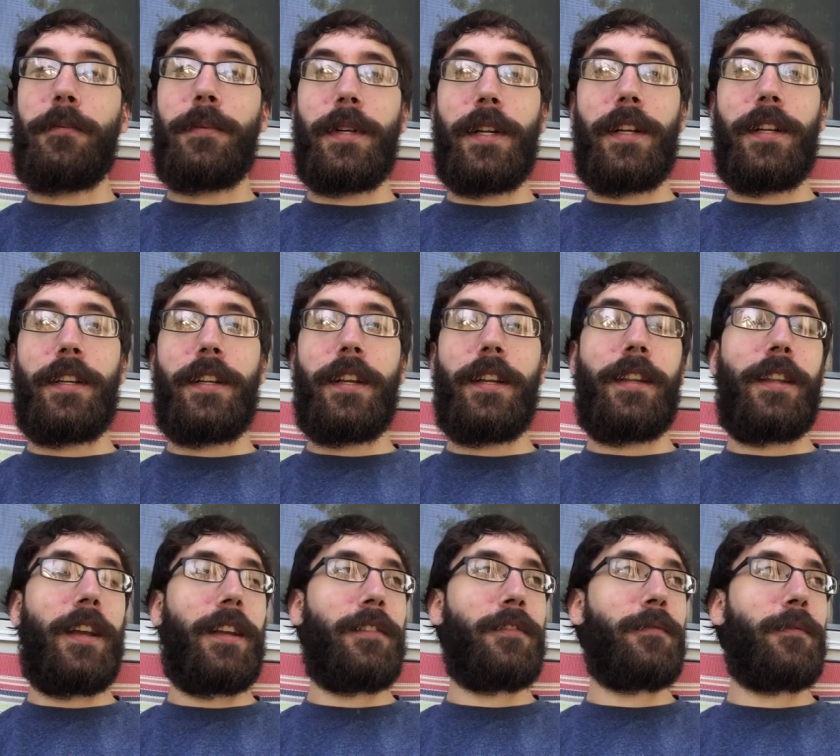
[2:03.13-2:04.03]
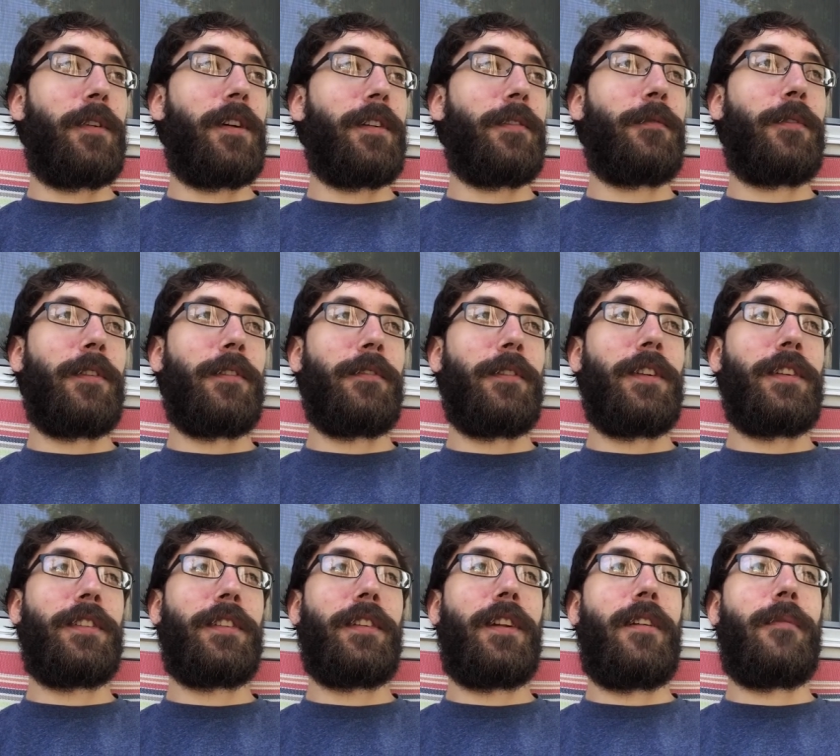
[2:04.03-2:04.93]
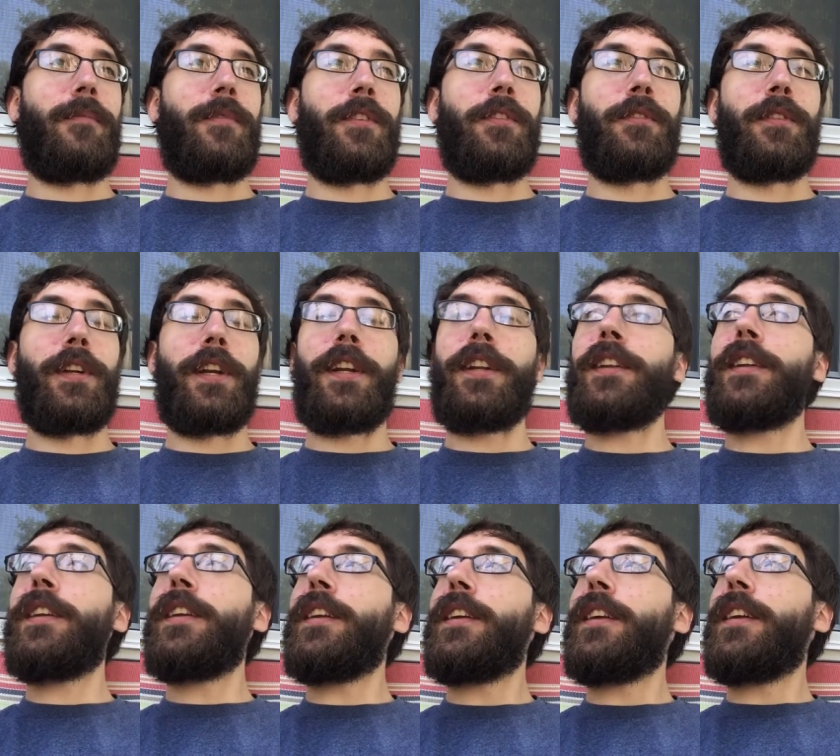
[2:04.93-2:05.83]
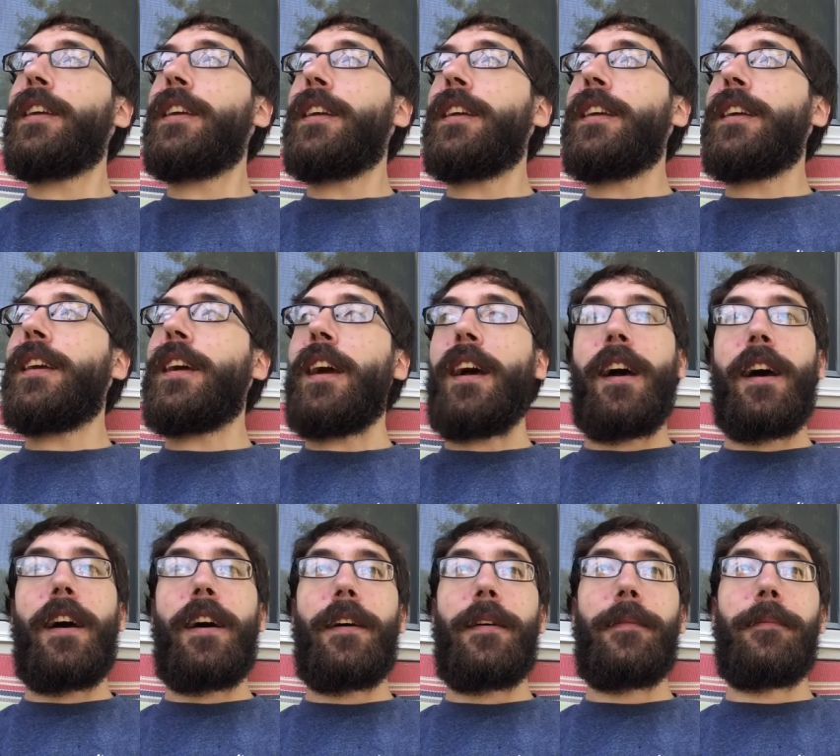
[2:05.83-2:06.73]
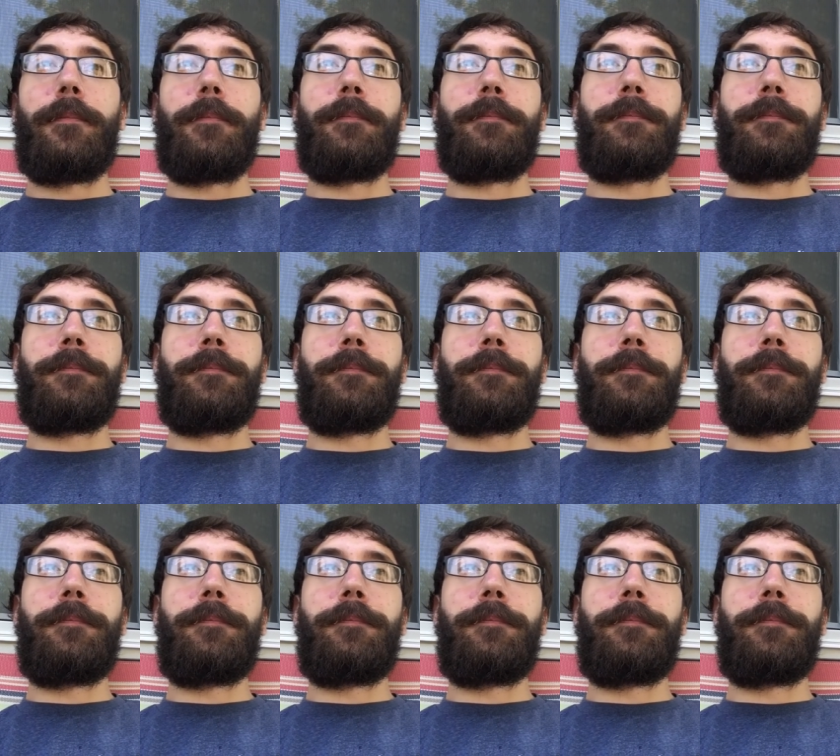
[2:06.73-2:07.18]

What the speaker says: but that's one reason I'm doing it. And